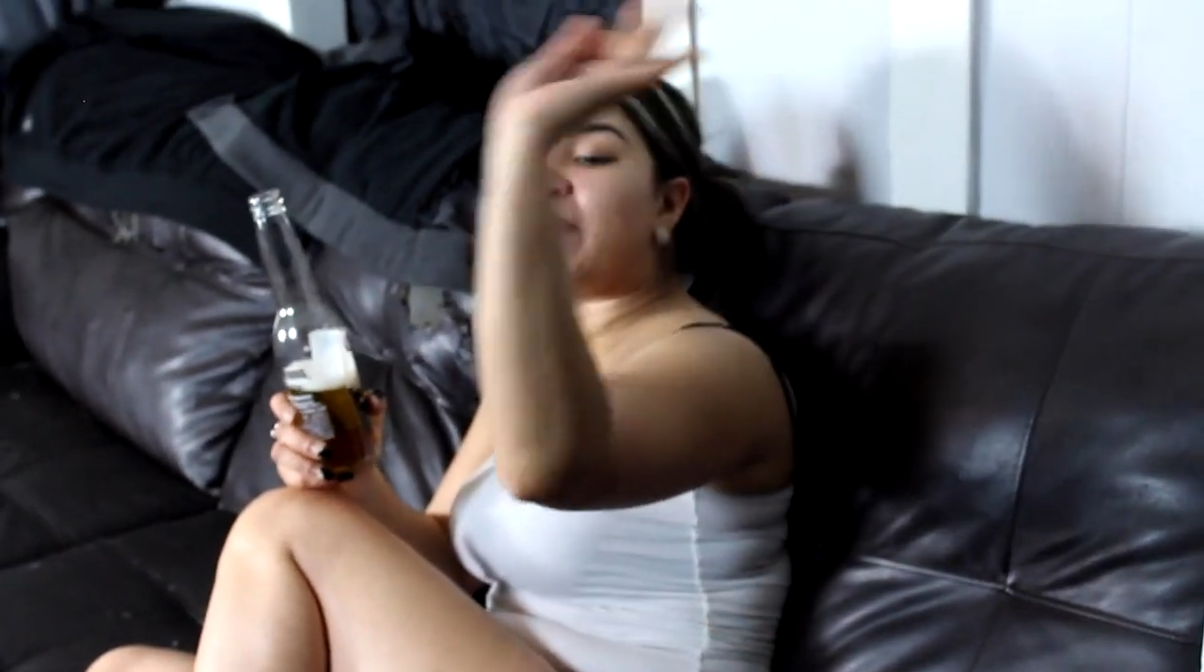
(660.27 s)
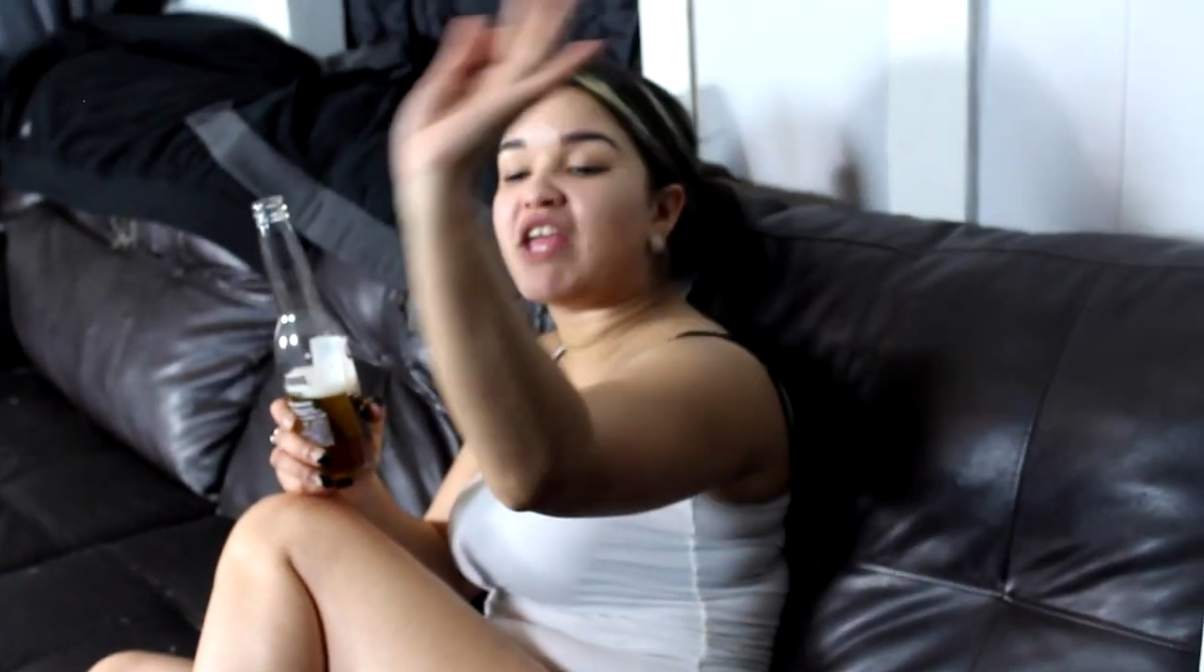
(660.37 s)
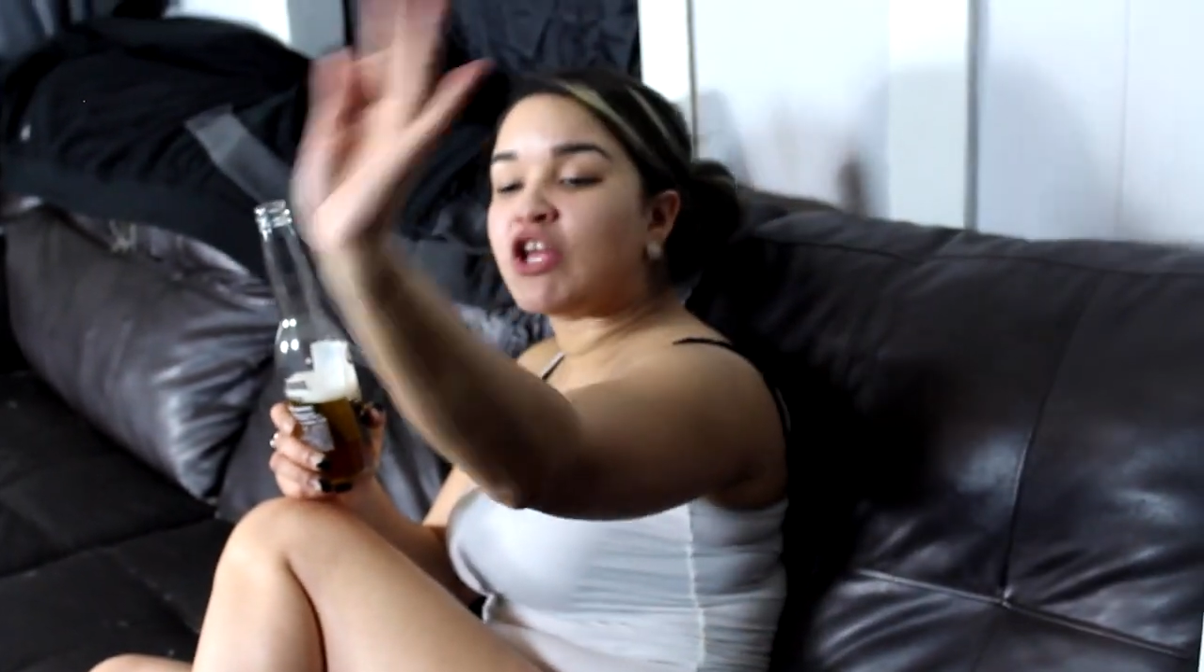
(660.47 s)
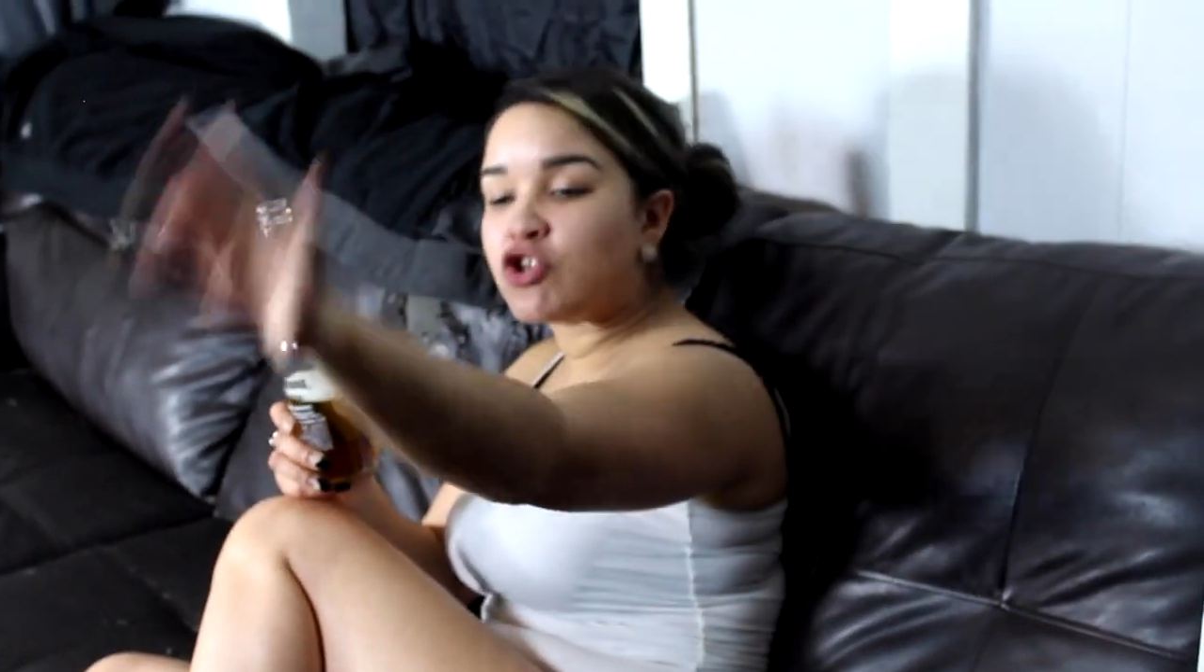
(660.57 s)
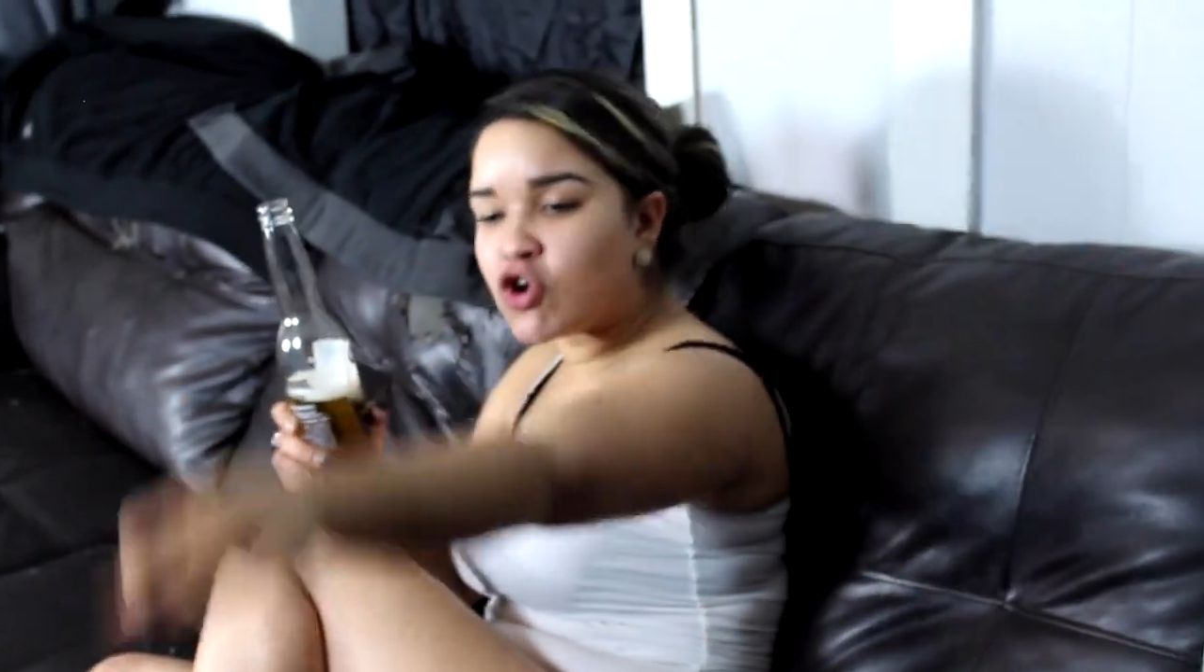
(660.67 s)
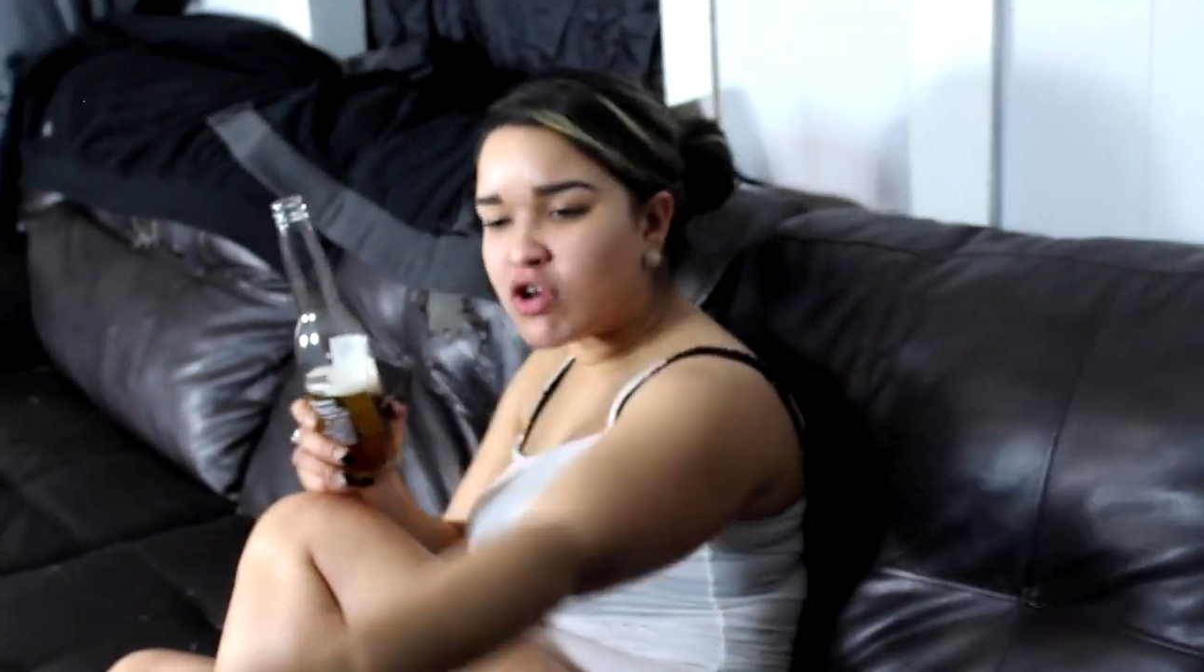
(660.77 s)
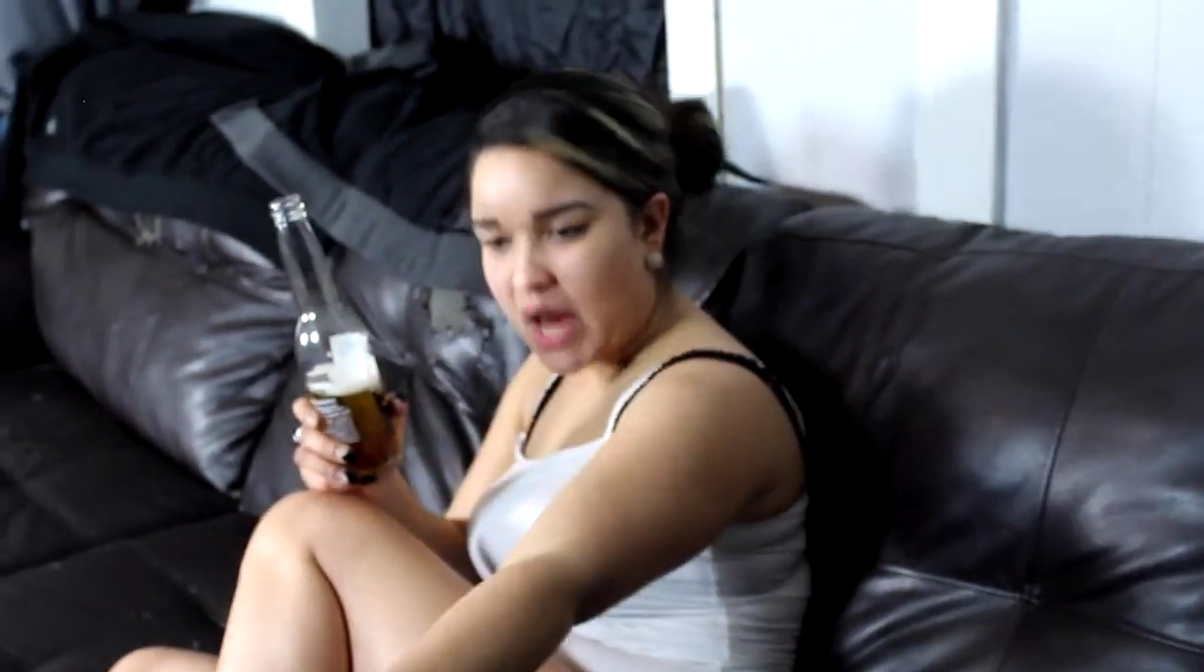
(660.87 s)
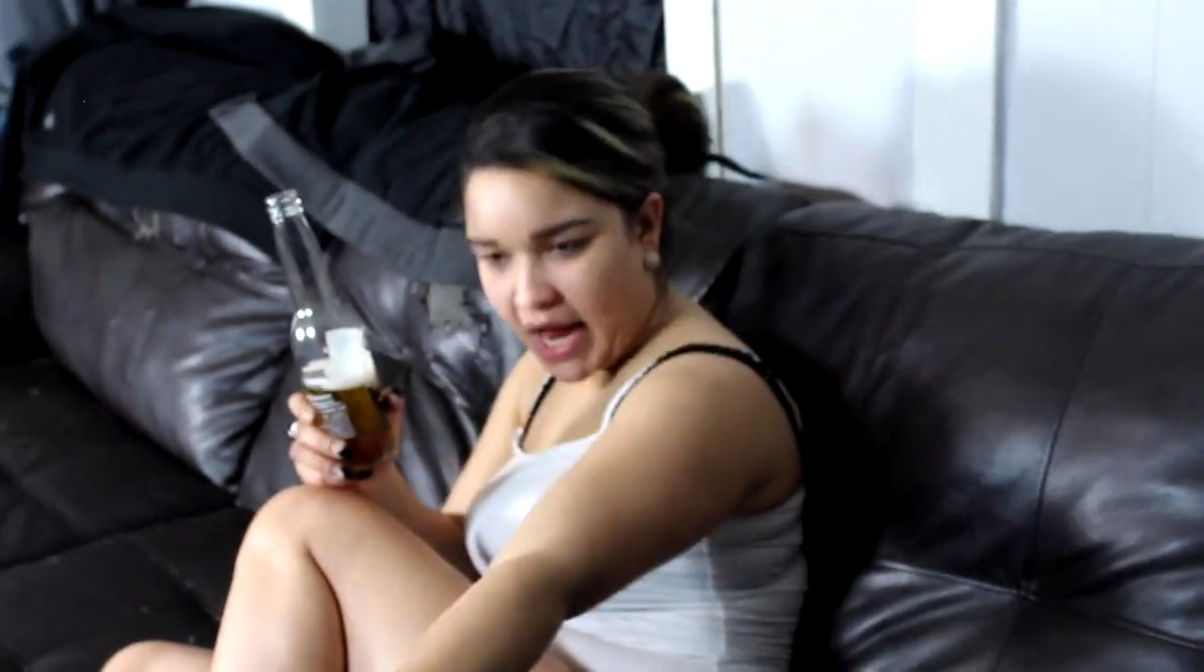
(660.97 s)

be in your